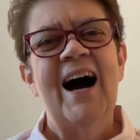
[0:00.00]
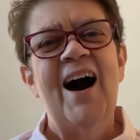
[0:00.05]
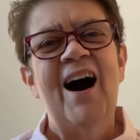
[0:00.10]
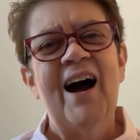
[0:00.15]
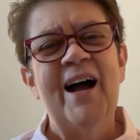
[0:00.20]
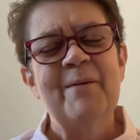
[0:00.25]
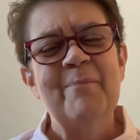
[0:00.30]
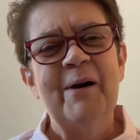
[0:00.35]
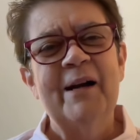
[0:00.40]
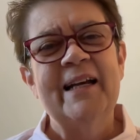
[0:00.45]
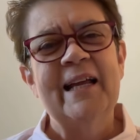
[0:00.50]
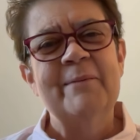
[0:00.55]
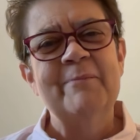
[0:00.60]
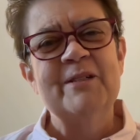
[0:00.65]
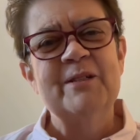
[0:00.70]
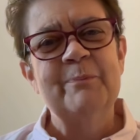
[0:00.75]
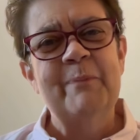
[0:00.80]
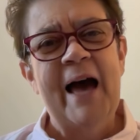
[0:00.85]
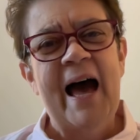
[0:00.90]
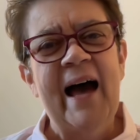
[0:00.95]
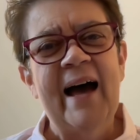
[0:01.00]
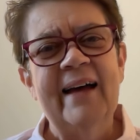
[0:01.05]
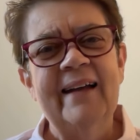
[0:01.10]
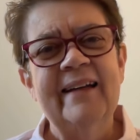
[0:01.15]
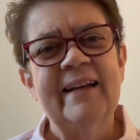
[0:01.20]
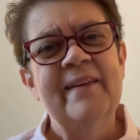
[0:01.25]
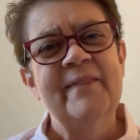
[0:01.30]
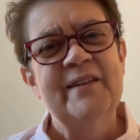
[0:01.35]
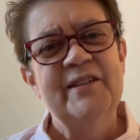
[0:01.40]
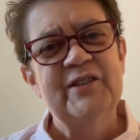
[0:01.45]
Hi, my name is
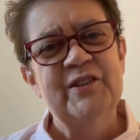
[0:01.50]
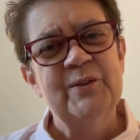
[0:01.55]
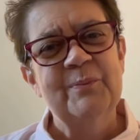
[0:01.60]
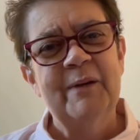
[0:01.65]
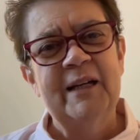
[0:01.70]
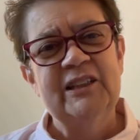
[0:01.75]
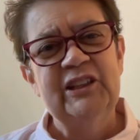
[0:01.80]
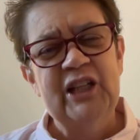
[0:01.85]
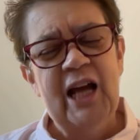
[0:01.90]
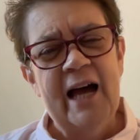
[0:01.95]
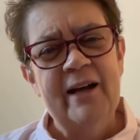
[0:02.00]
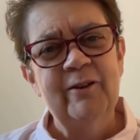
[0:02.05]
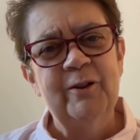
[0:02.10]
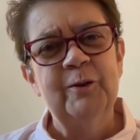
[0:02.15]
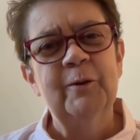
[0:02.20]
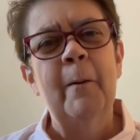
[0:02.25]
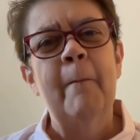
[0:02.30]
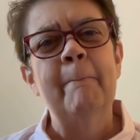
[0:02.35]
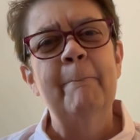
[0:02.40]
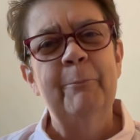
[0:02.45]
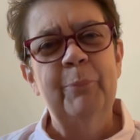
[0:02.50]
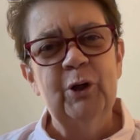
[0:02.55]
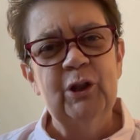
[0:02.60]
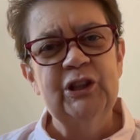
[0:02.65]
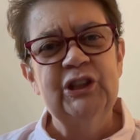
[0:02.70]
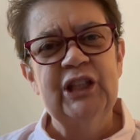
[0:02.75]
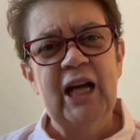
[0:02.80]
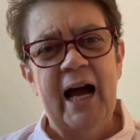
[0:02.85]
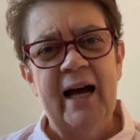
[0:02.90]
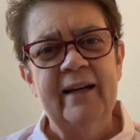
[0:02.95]
Pat, and this is my channel,
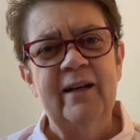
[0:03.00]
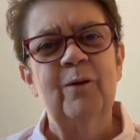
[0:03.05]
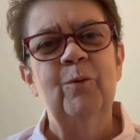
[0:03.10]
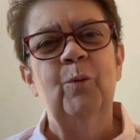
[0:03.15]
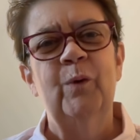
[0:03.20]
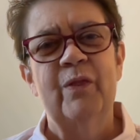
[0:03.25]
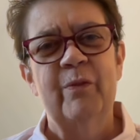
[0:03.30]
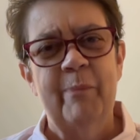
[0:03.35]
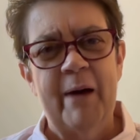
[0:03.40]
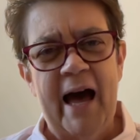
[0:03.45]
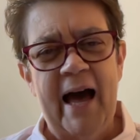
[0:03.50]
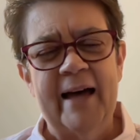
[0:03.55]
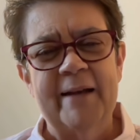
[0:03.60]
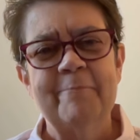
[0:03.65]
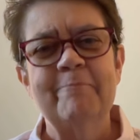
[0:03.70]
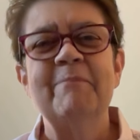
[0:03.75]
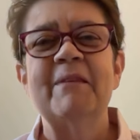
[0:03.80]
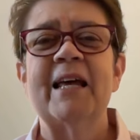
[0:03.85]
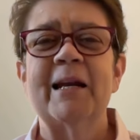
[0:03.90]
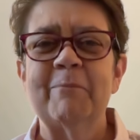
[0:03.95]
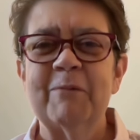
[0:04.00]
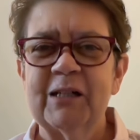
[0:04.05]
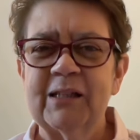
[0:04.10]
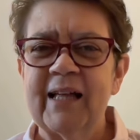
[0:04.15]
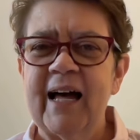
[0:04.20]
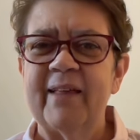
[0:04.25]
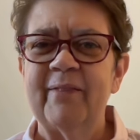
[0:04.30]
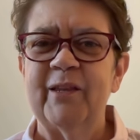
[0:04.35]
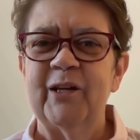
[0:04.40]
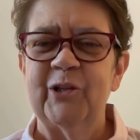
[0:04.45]
Book Chat with Pat, and I'm
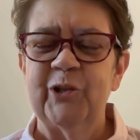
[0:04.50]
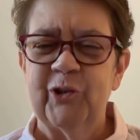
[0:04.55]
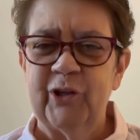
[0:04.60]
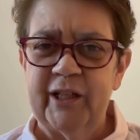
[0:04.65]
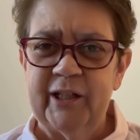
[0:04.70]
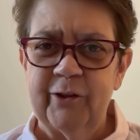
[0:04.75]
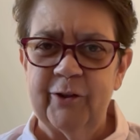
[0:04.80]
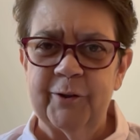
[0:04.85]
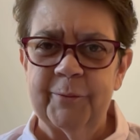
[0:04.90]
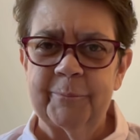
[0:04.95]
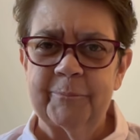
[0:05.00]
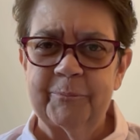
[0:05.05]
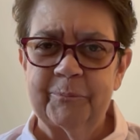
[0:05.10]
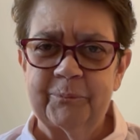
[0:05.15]
glad that you're here.